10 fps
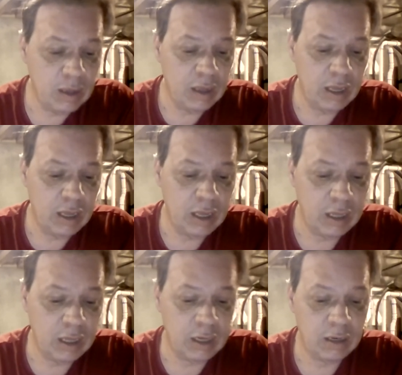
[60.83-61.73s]

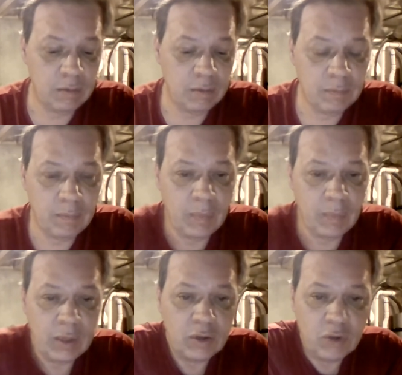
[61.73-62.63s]
And
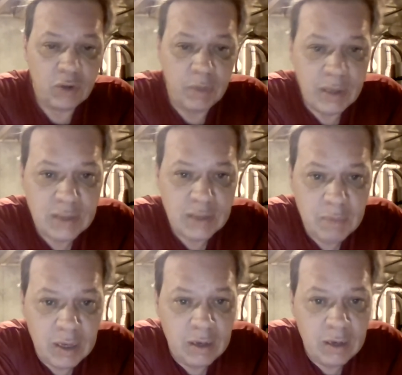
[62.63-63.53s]
Trump has
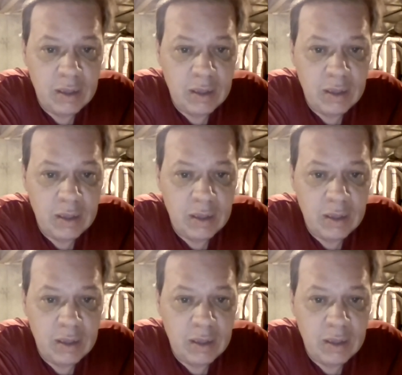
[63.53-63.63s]
admitted